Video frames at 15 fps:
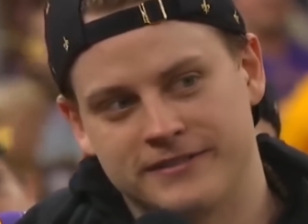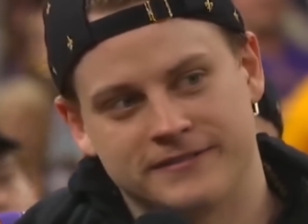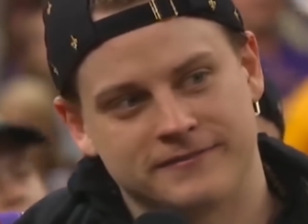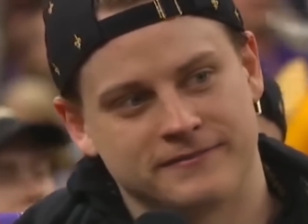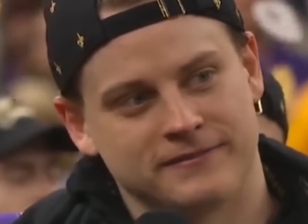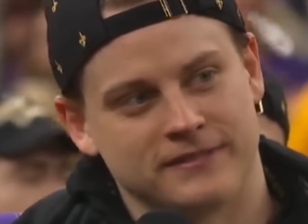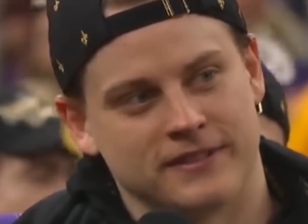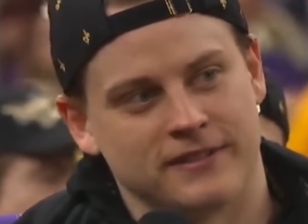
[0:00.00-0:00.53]
Through
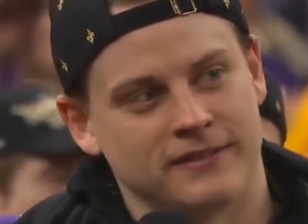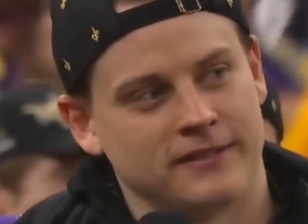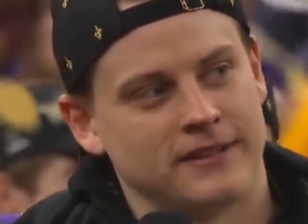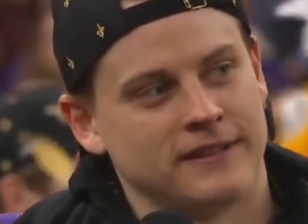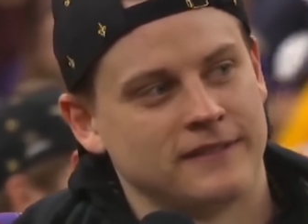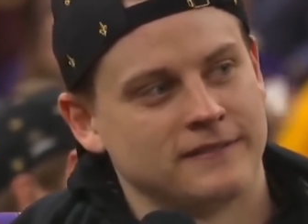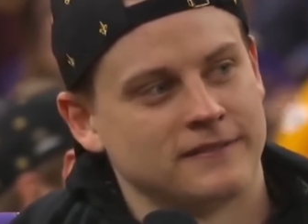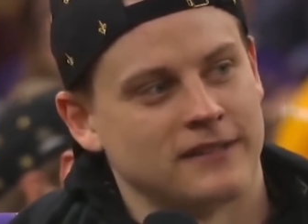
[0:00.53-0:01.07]
two
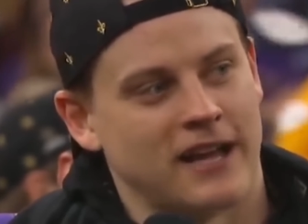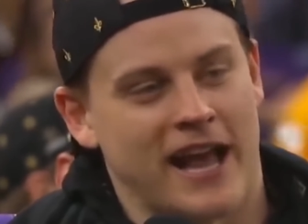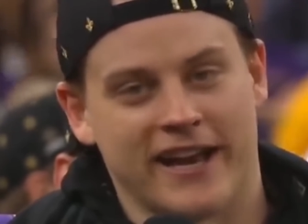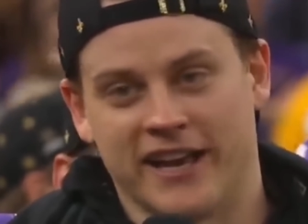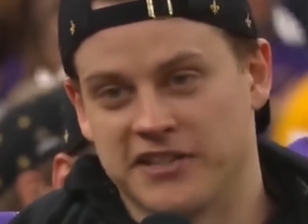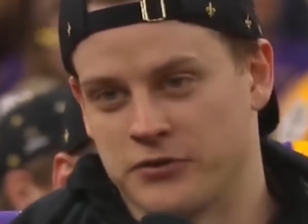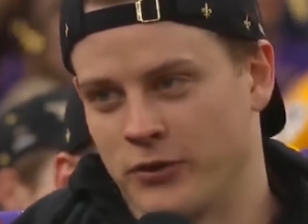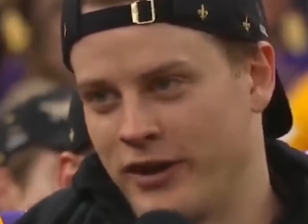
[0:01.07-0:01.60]
college
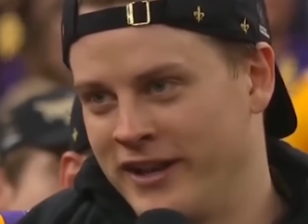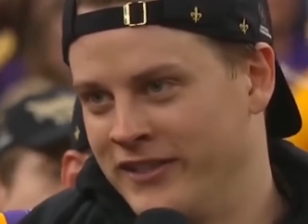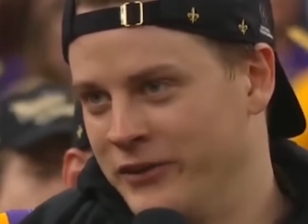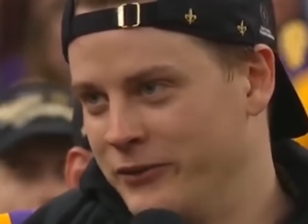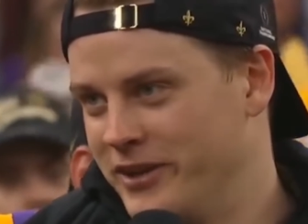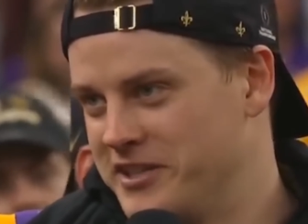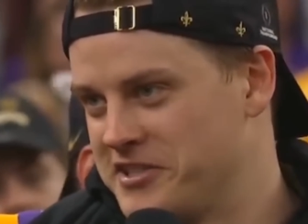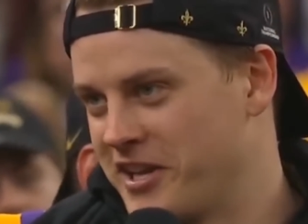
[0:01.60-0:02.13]
football
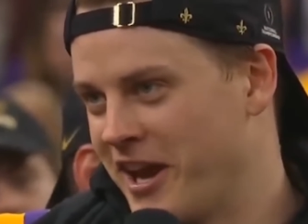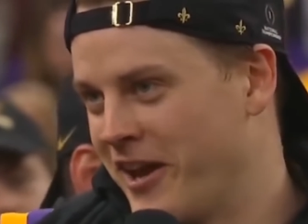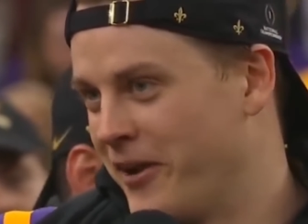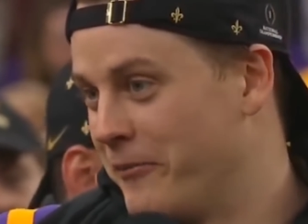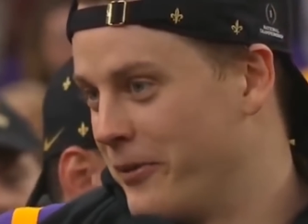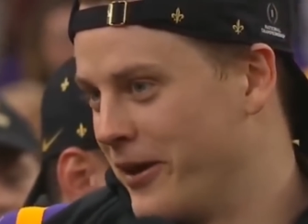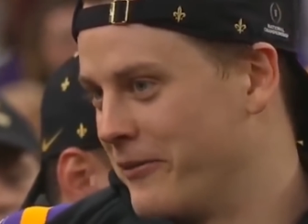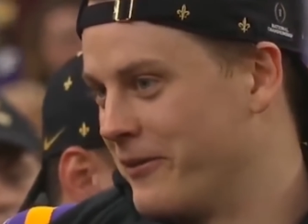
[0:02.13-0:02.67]
playoff
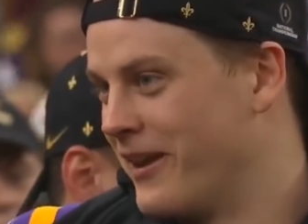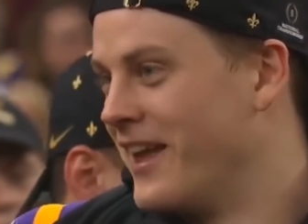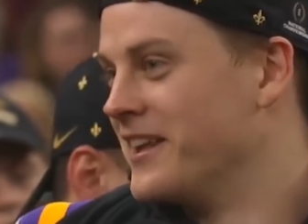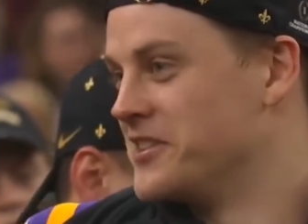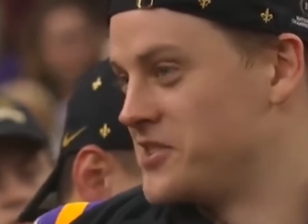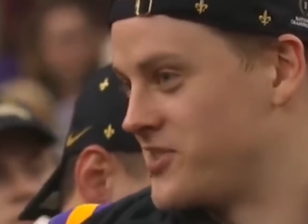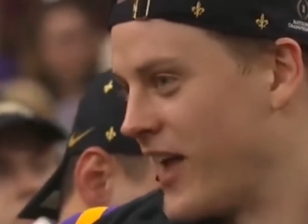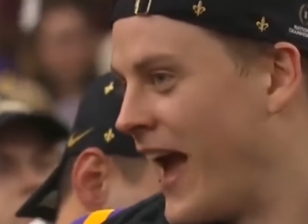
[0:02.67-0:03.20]
games,
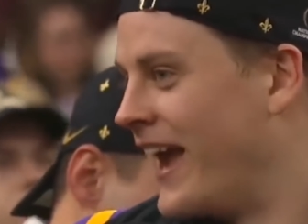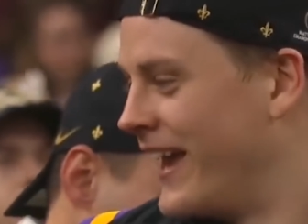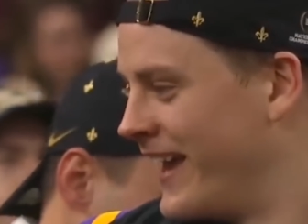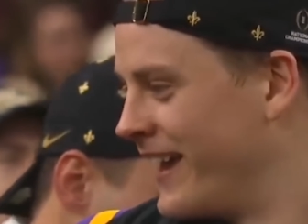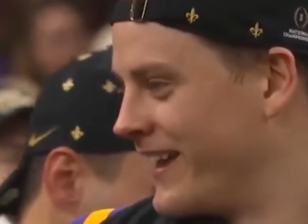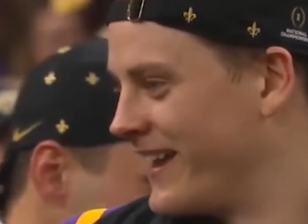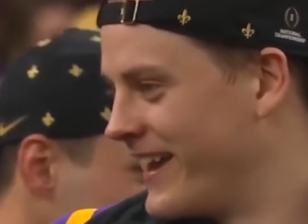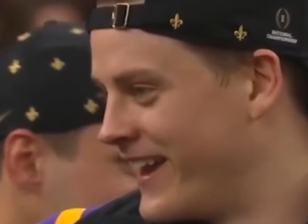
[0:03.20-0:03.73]
Joe
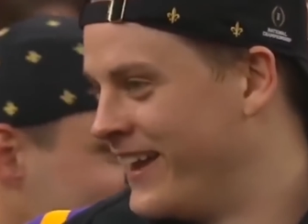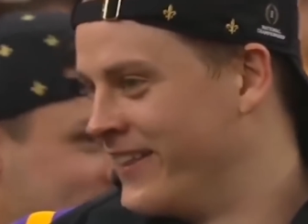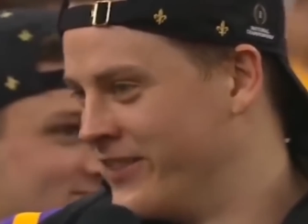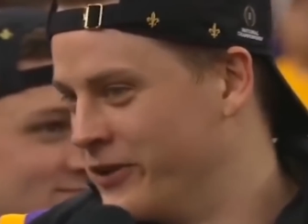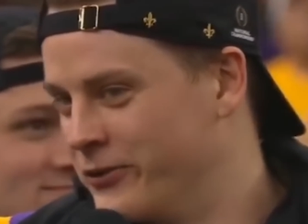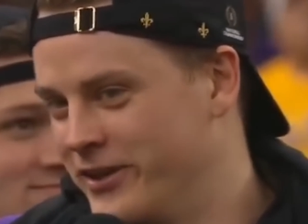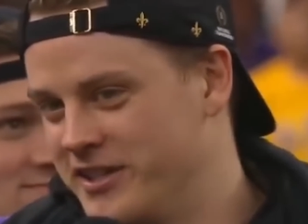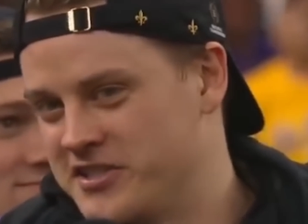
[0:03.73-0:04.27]
Burrow has
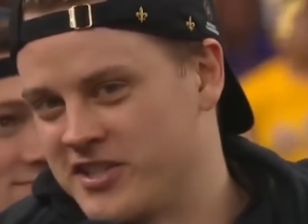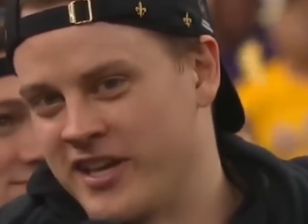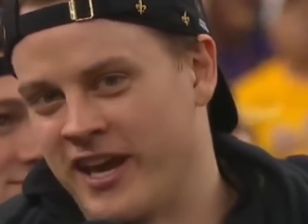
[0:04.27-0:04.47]
scored